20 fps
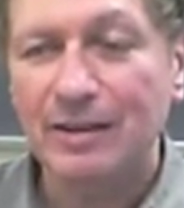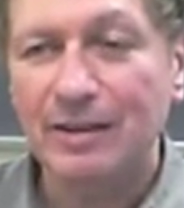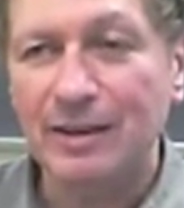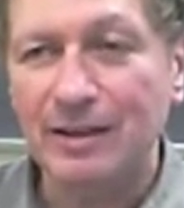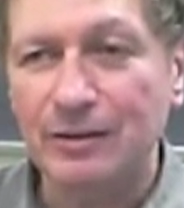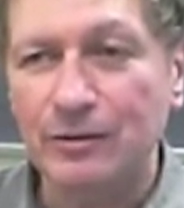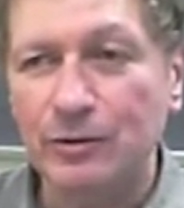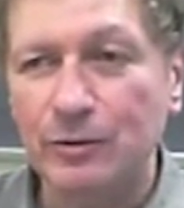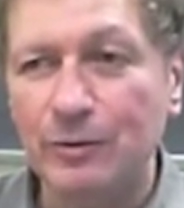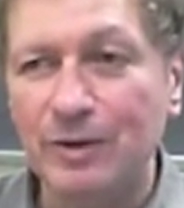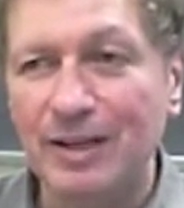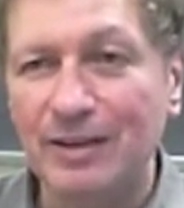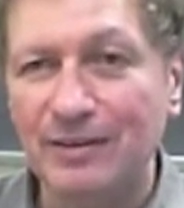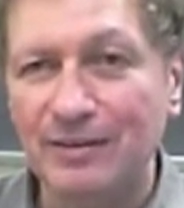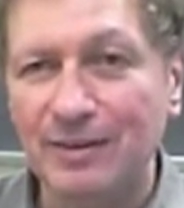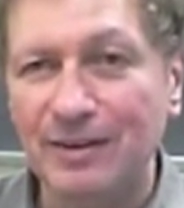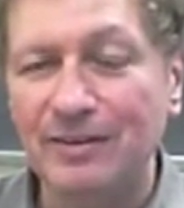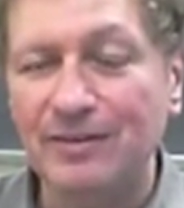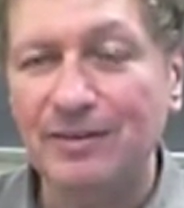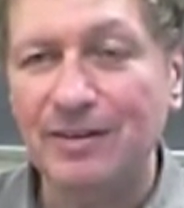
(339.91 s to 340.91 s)
the
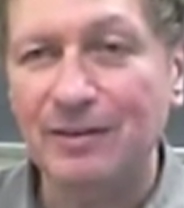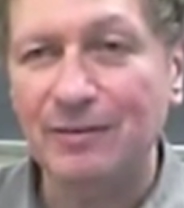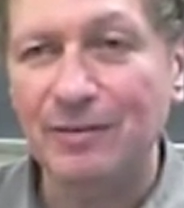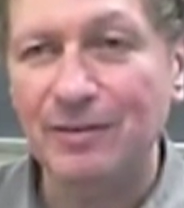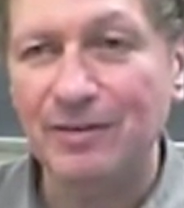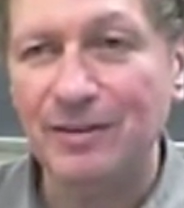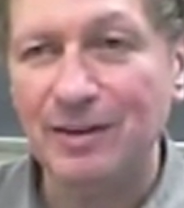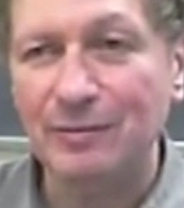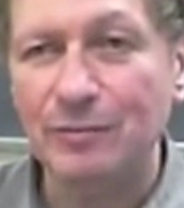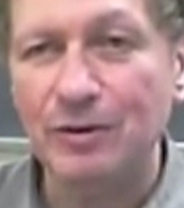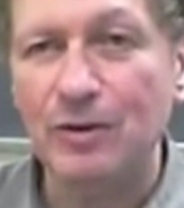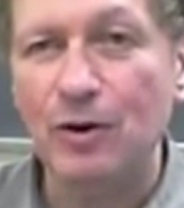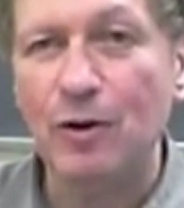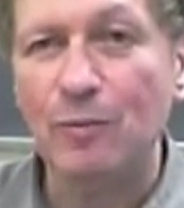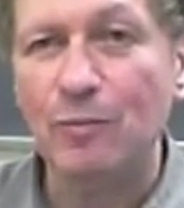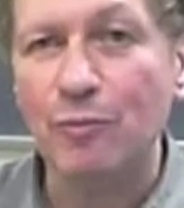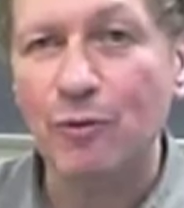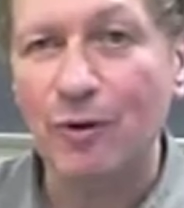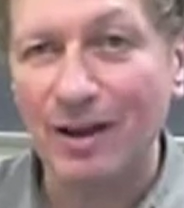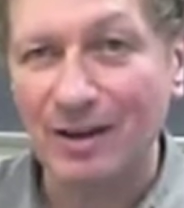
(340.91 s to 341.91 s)
units that self-assemble are
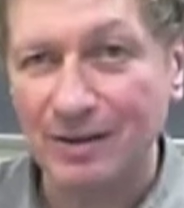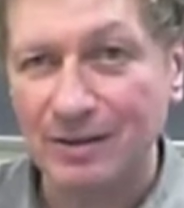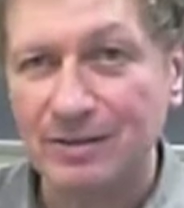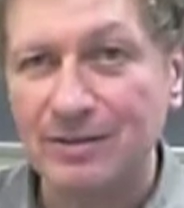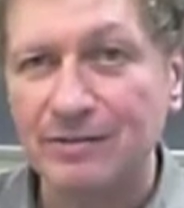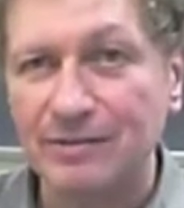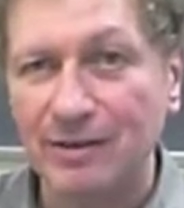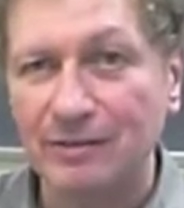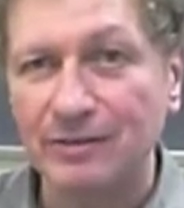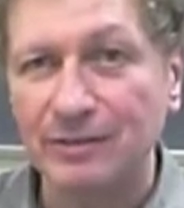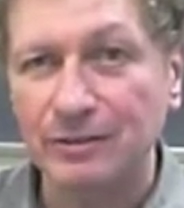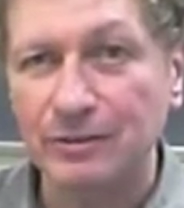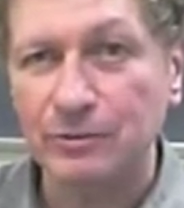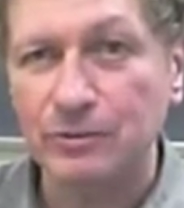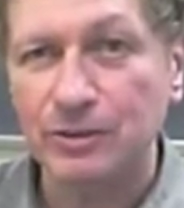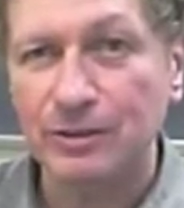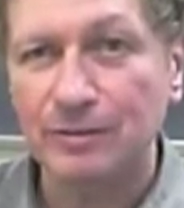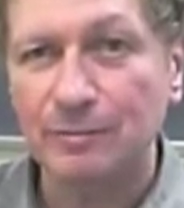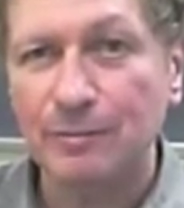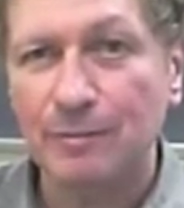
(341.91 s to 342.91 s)
products of
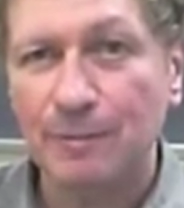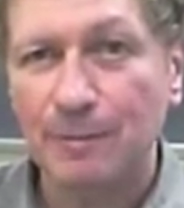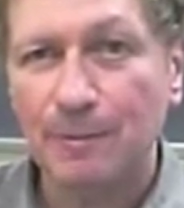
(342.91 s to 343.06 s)
evolution.